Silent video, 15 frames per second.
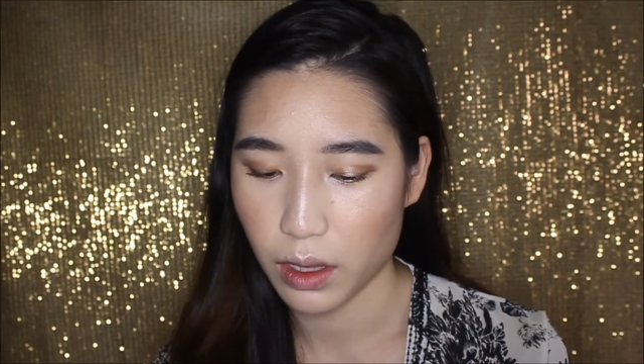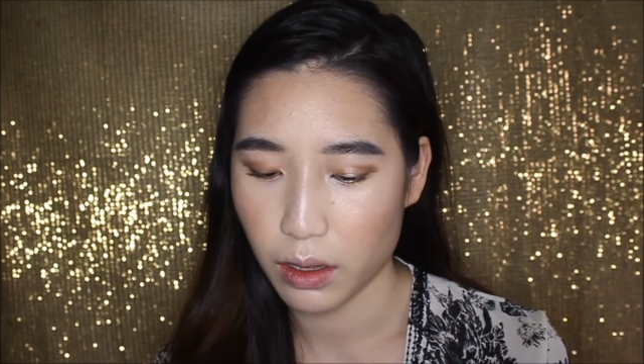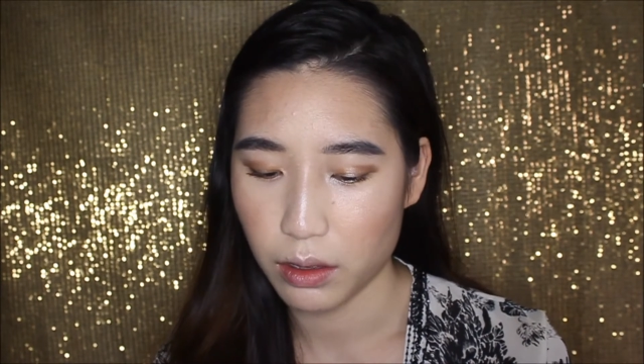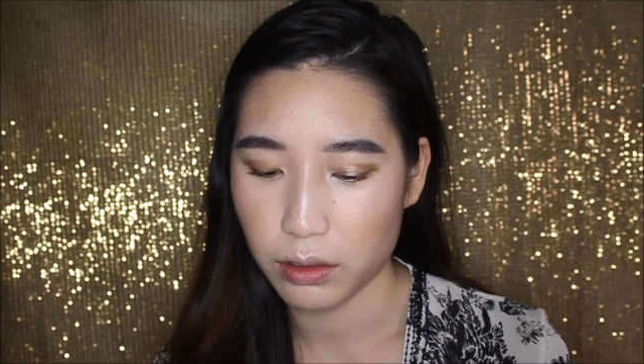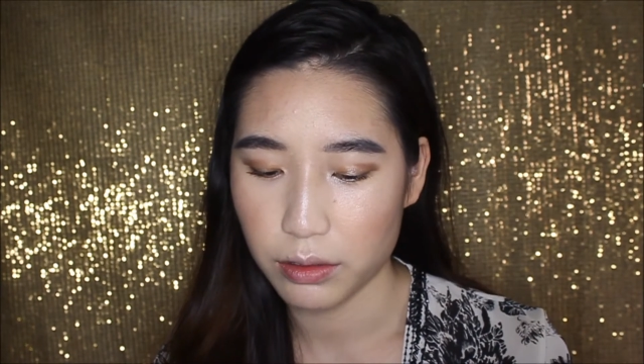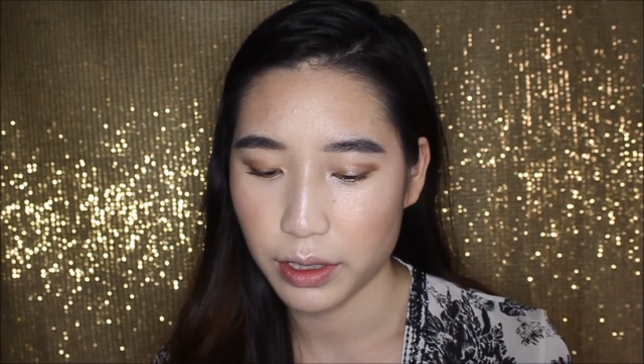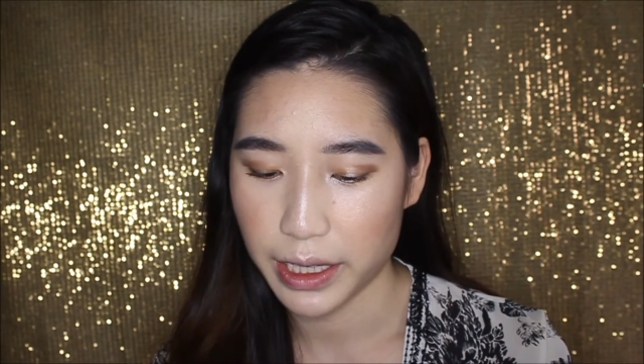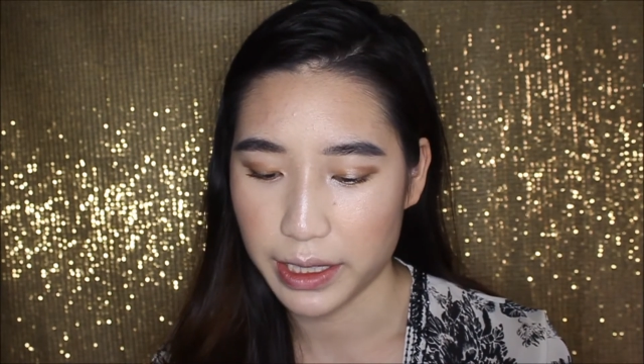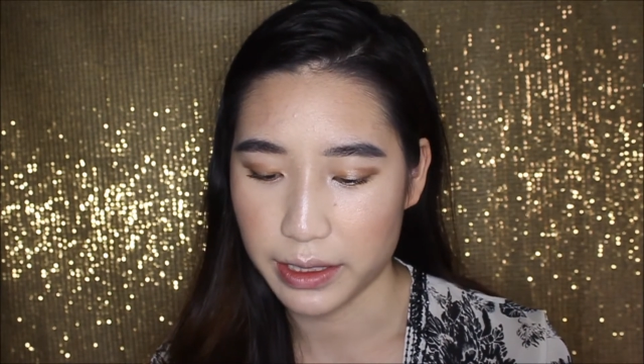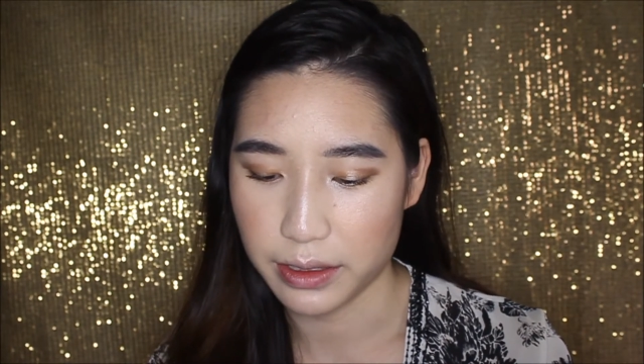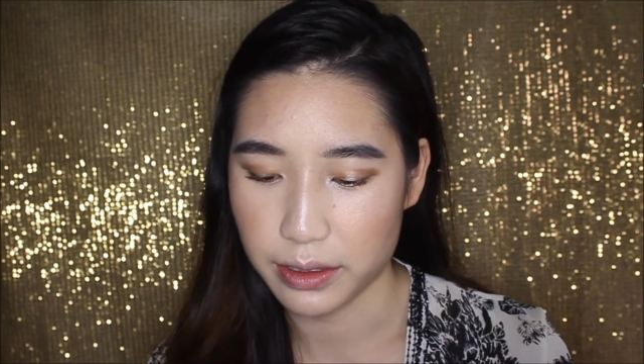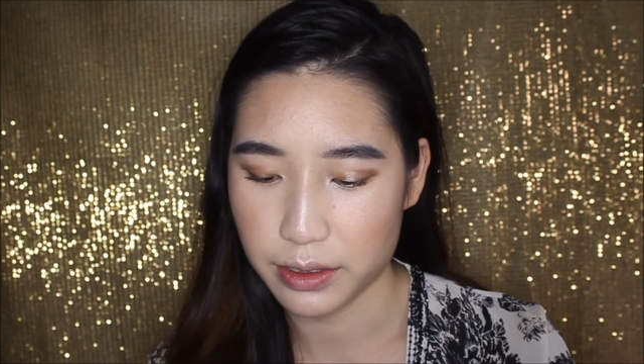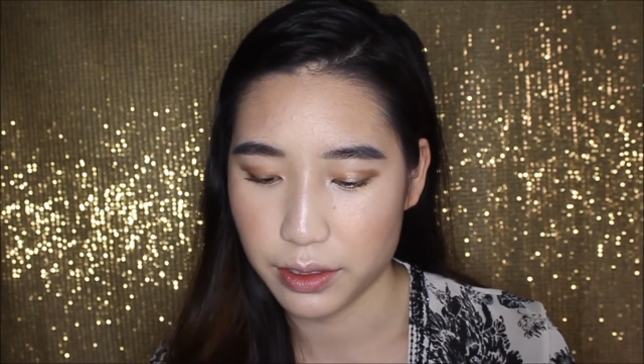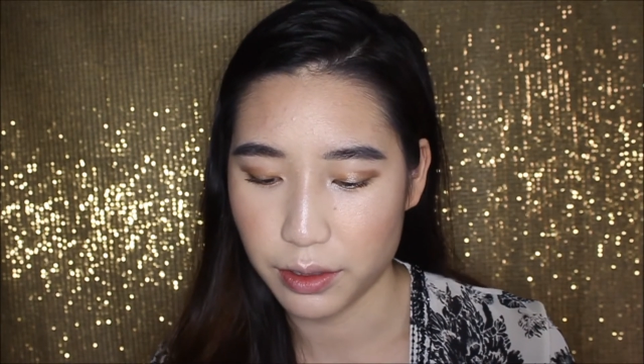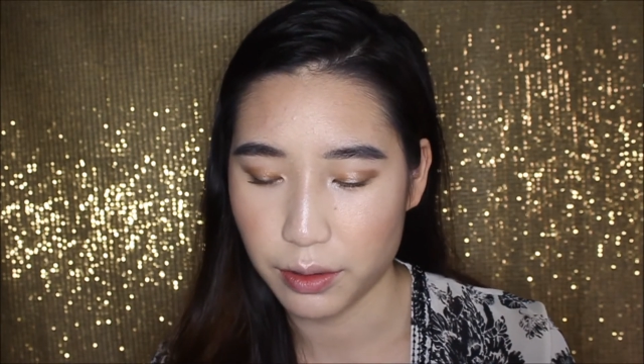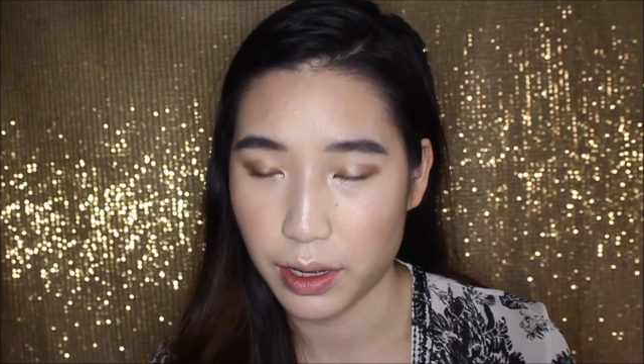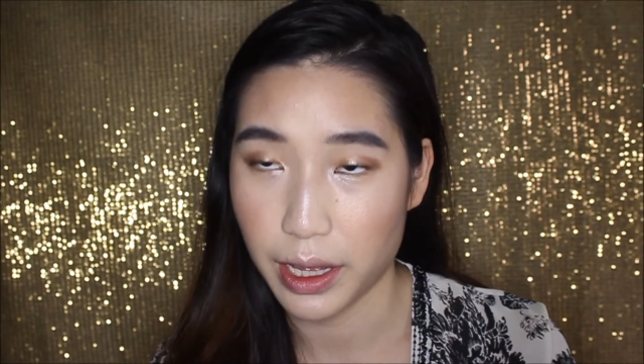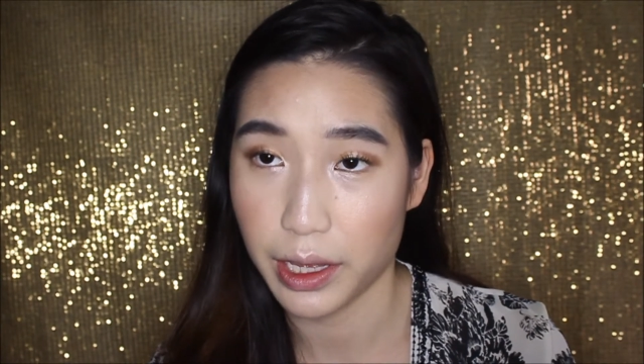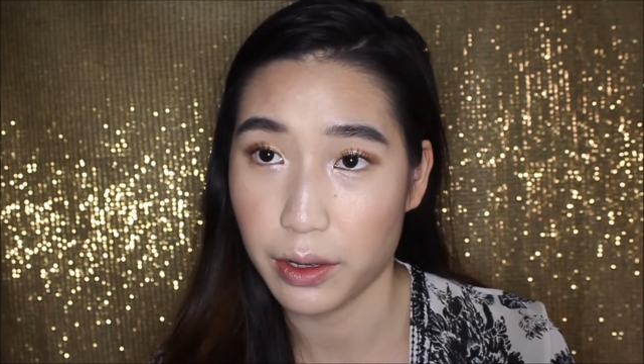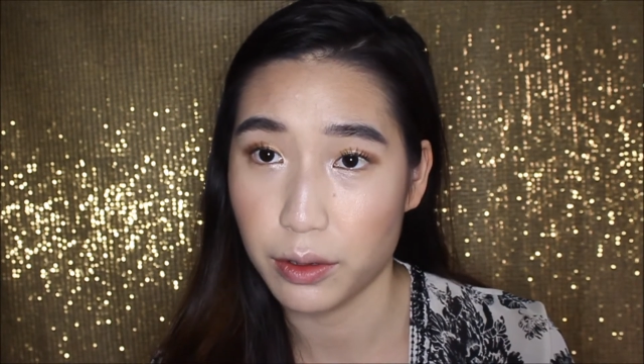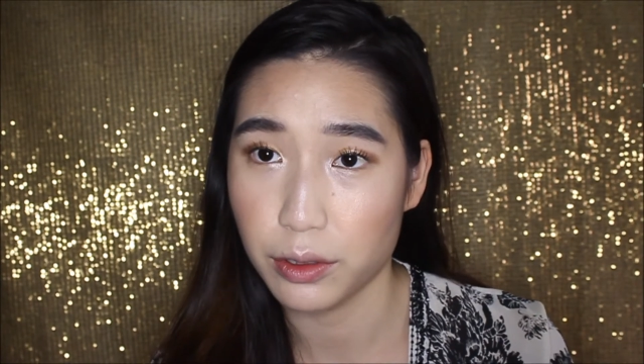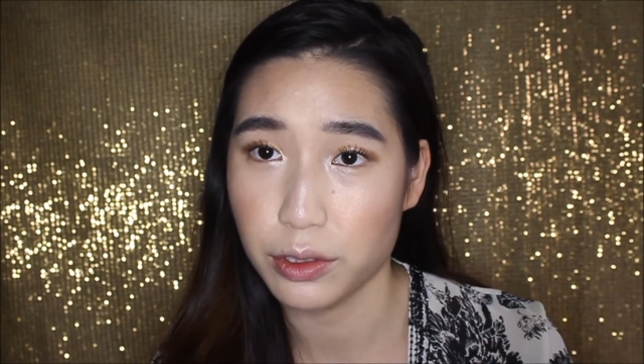Alright, so
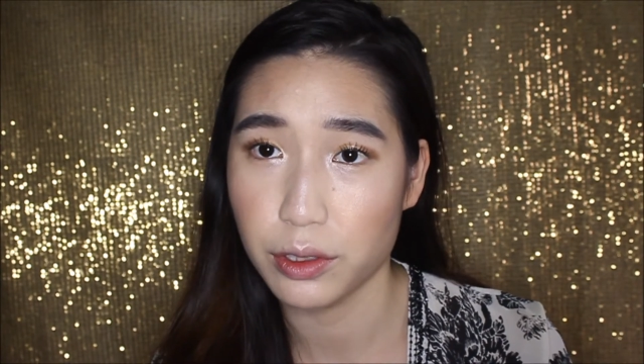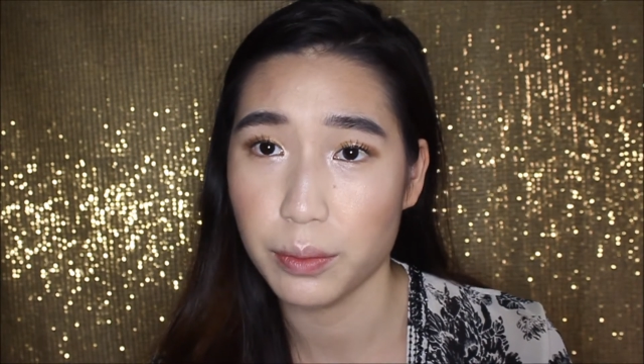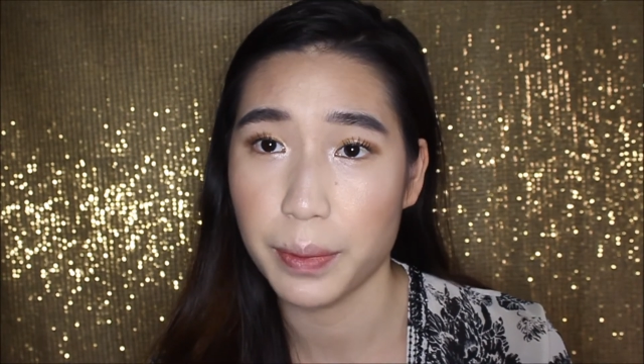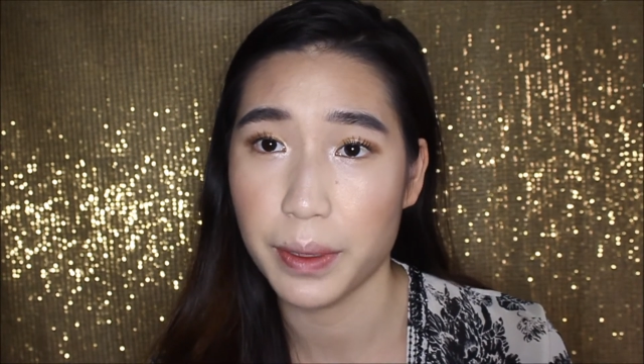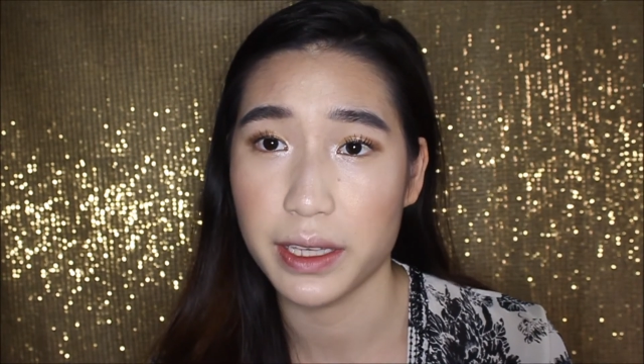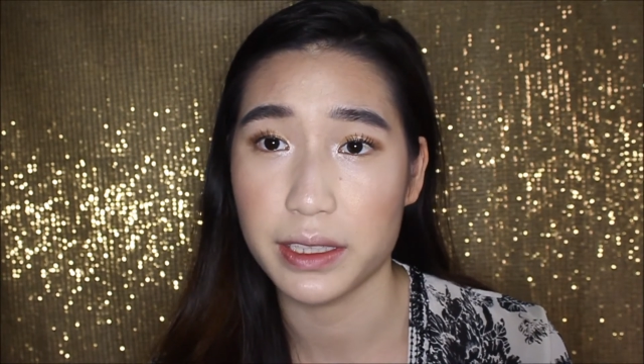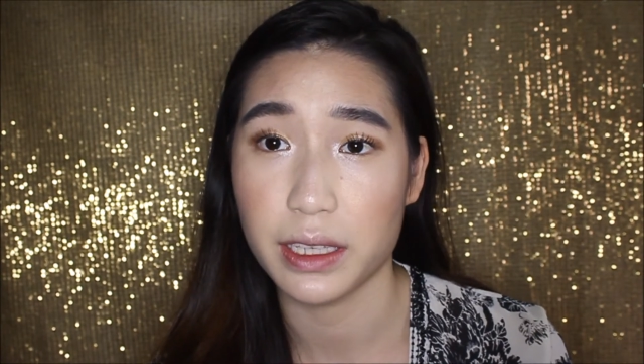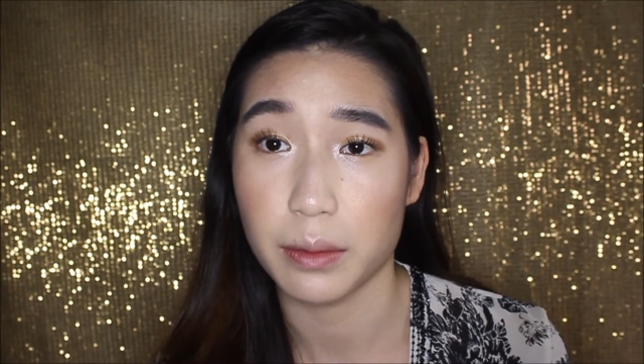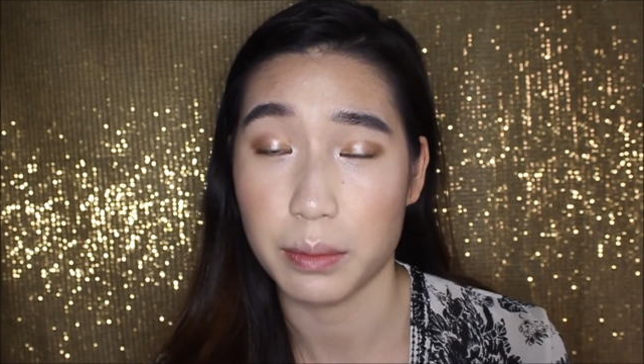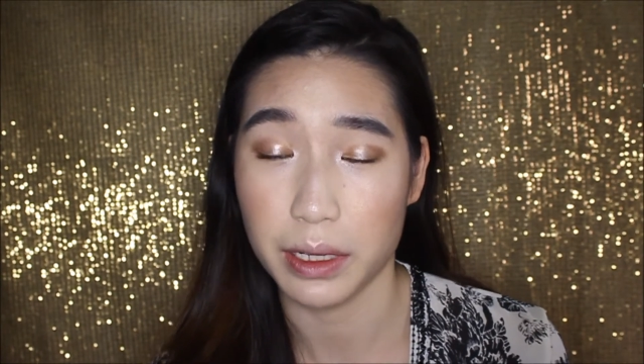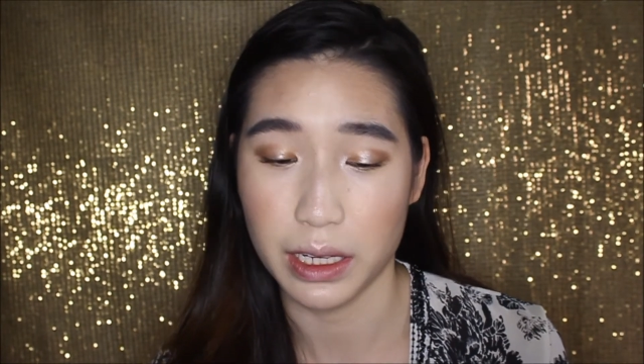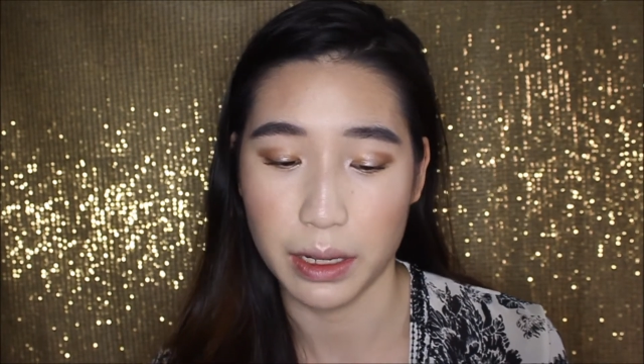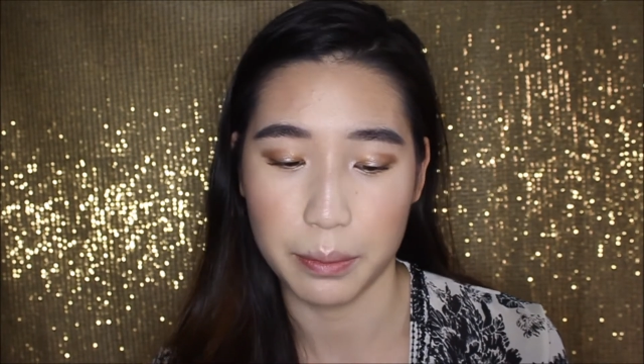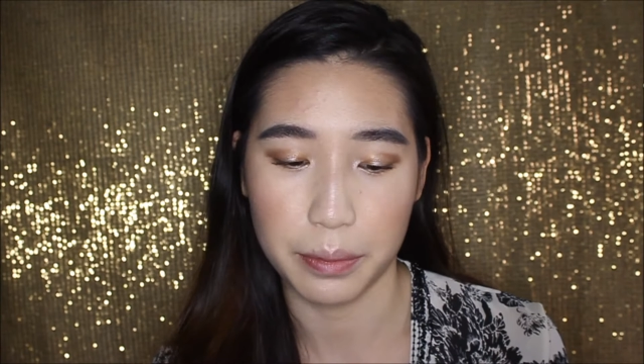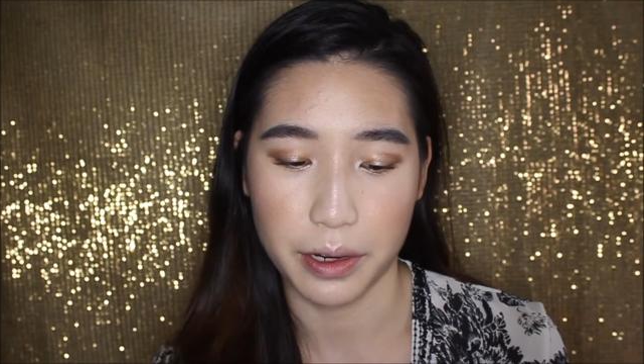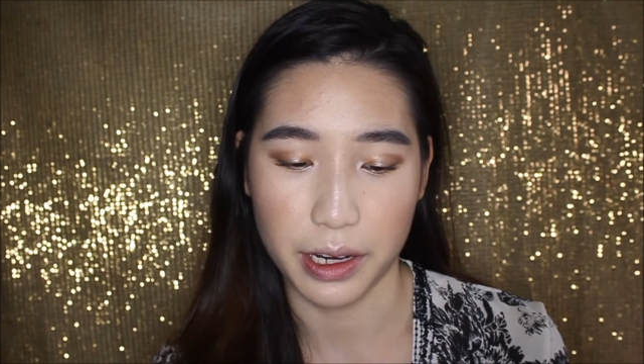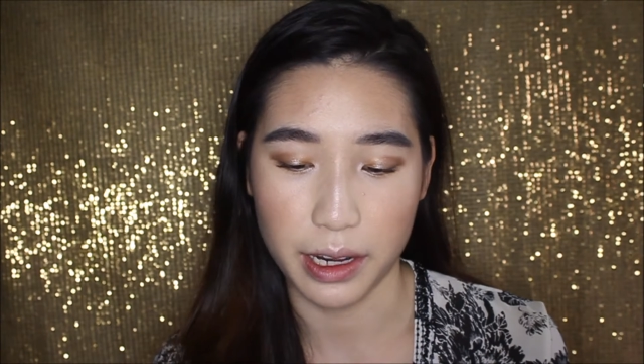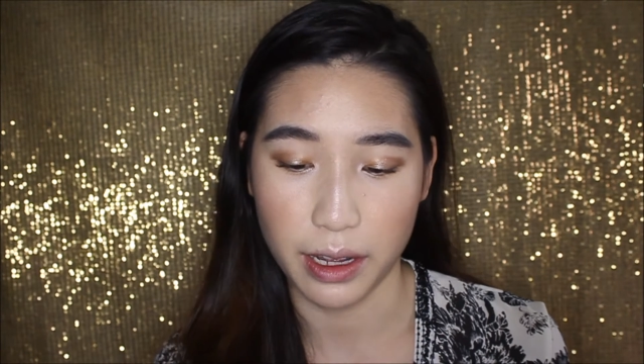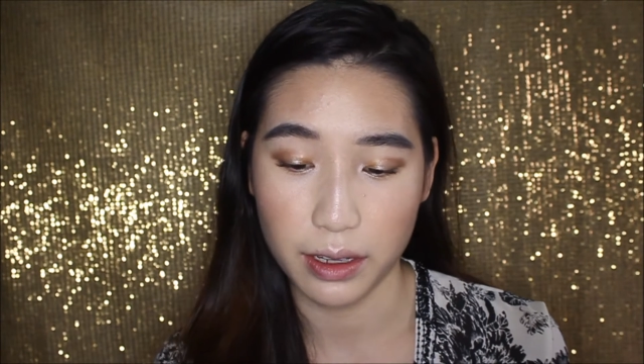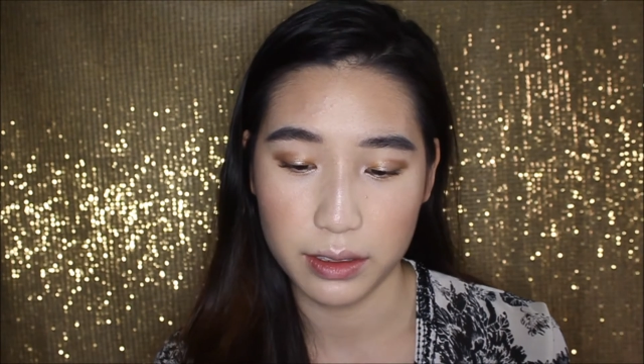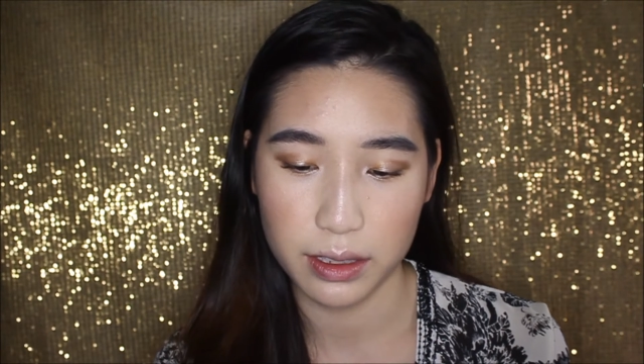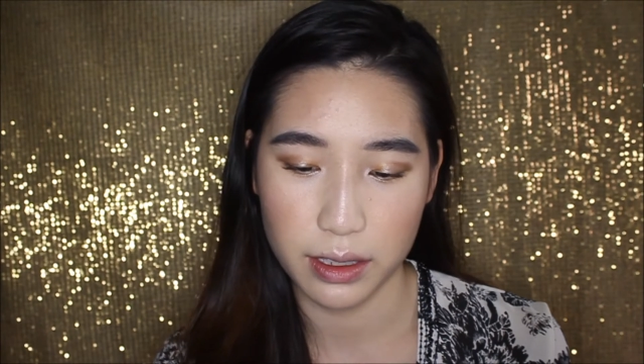I also picked up a lip
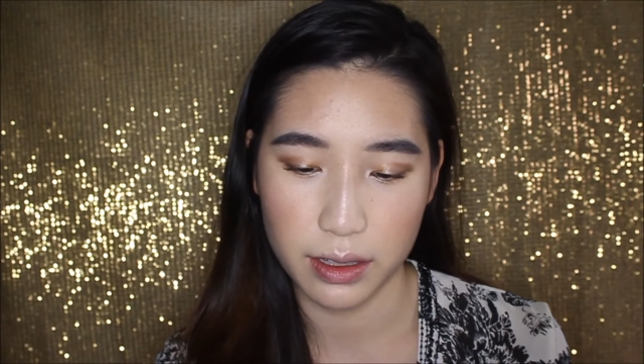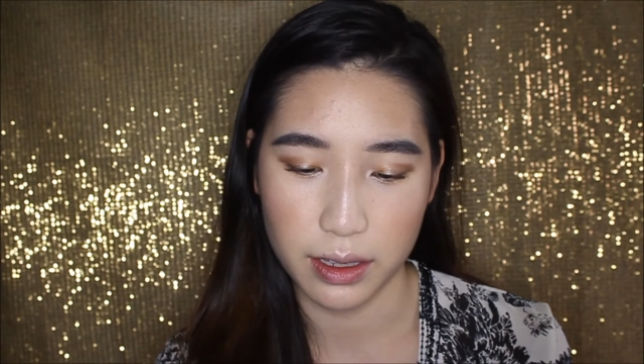product.